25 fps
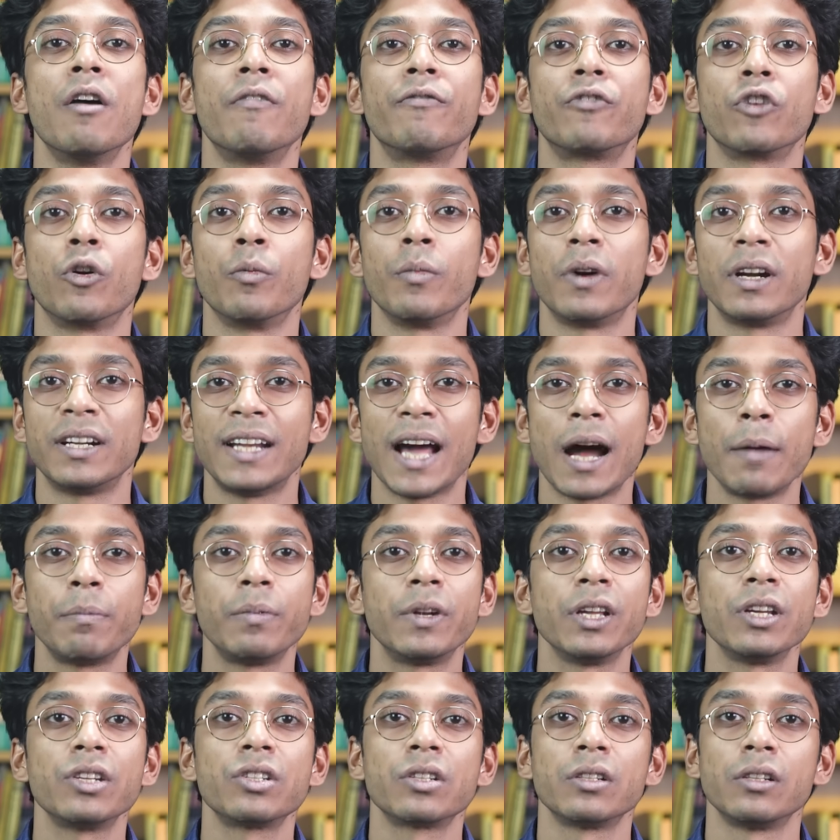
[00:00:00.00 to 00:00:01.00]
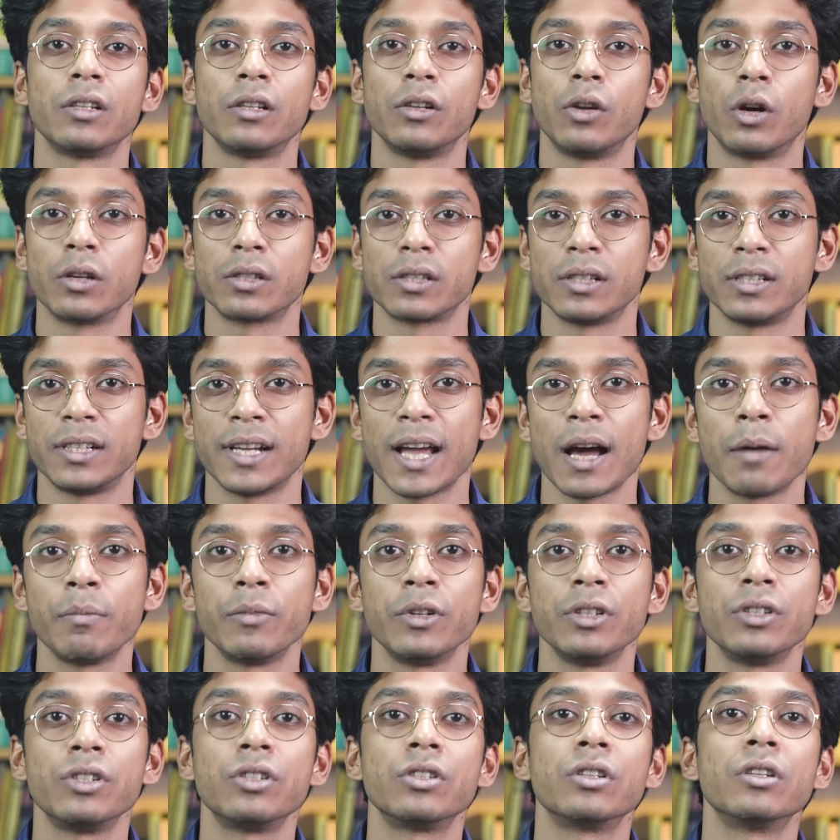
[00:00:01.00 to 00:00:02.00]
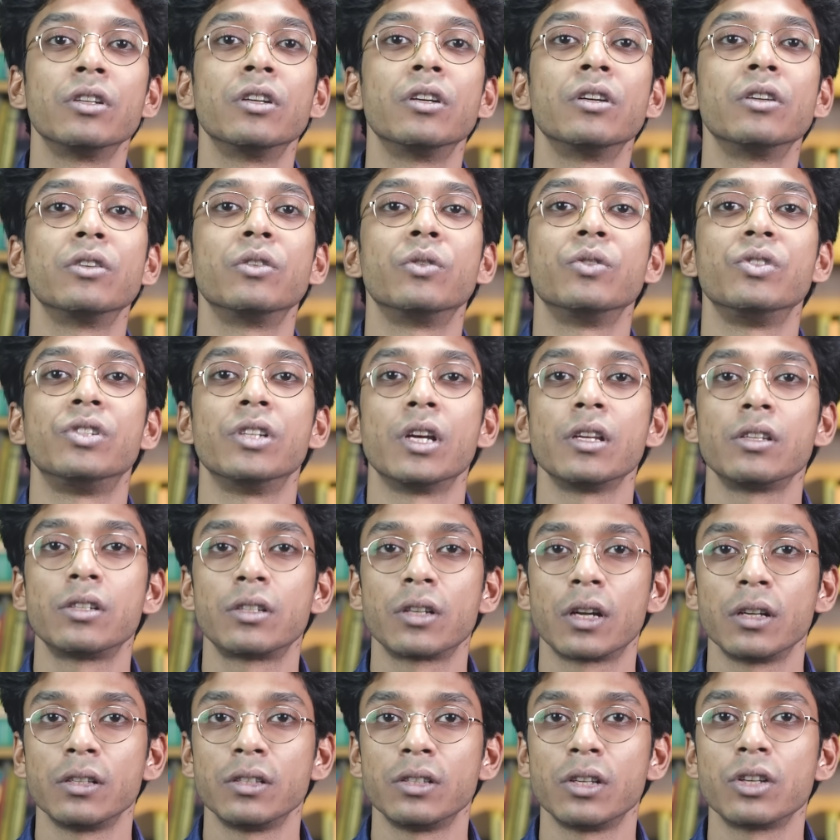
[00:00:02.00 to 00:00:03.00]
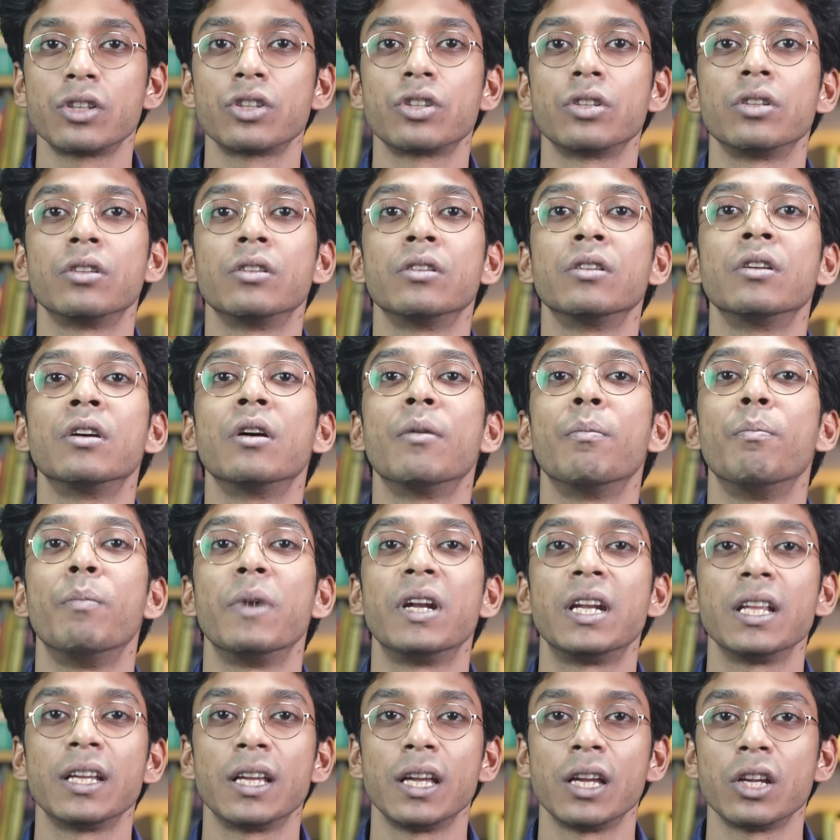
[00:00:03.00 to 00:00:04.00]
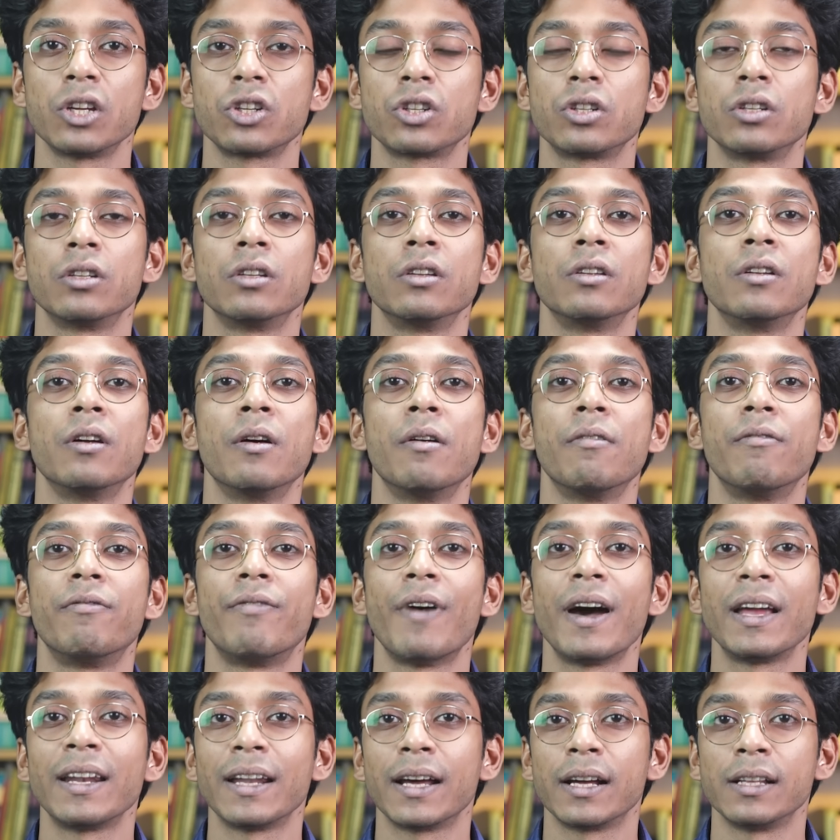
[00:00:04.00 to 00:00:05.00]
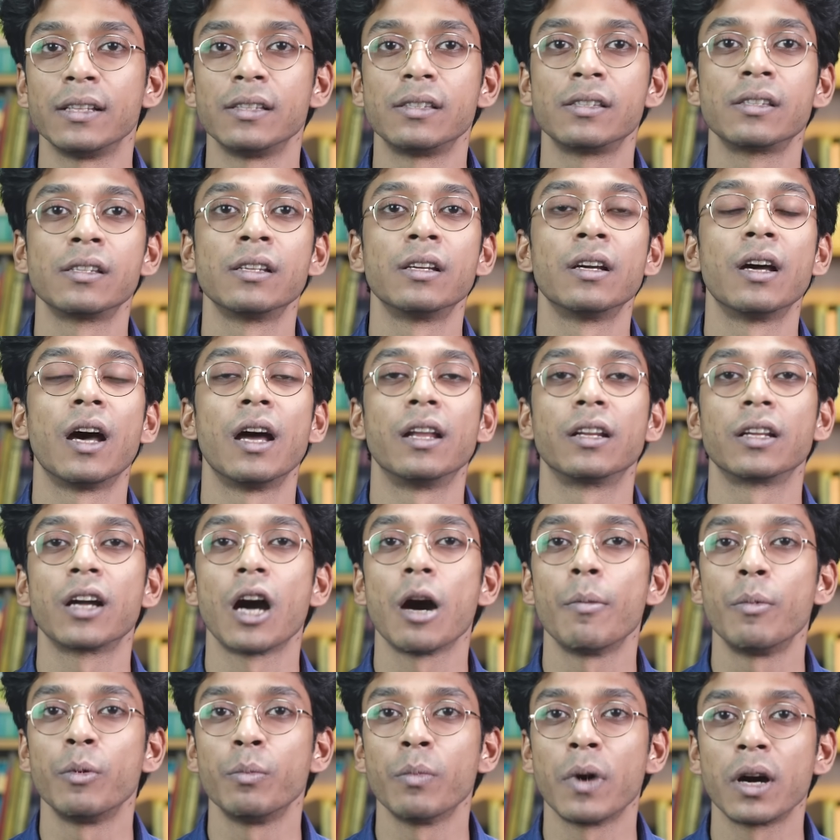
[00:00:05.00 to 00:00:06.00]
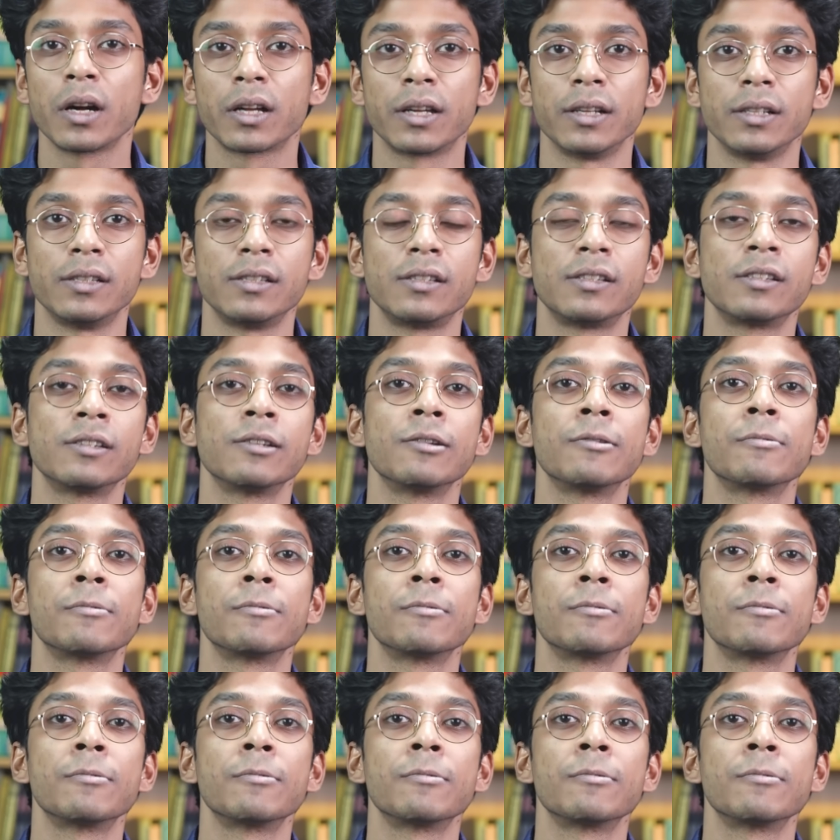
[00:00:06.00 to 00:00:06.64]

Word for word: from adaptation and loss and damage to just transition, mitigation, finance, and carbon markets.